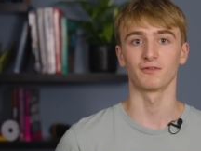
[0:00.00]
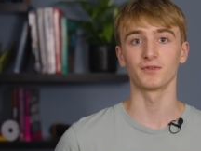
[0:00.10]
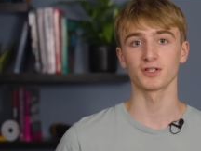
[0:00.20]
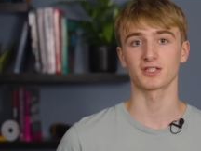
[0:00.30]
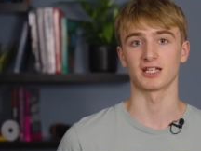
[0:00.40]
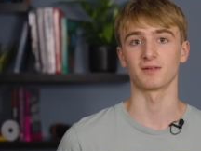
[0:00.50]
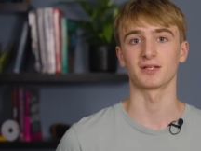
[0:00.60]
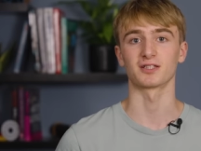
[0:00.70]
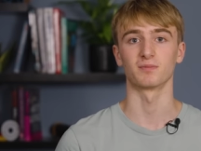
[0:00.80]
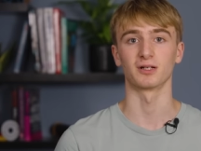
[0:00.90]
My first tip
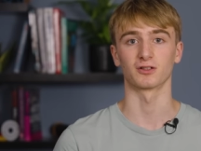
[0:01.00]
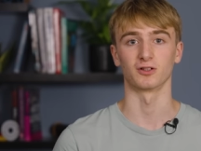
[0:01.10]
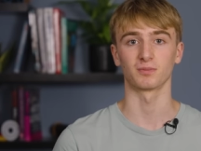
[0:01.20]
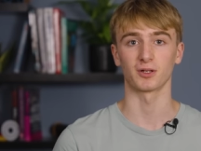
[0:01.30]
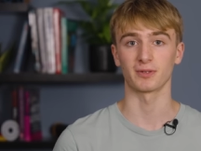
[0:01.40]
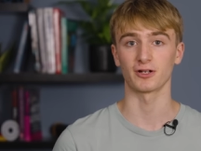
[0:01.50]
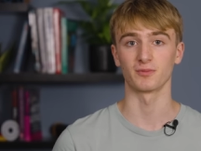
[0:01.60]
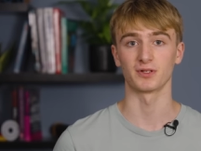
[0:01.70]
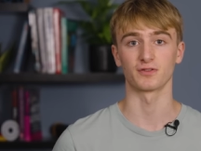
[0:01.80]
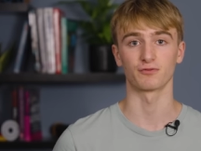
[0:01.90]
is to build up a
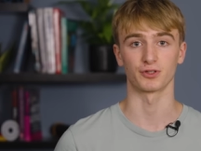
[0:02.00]
pyramid of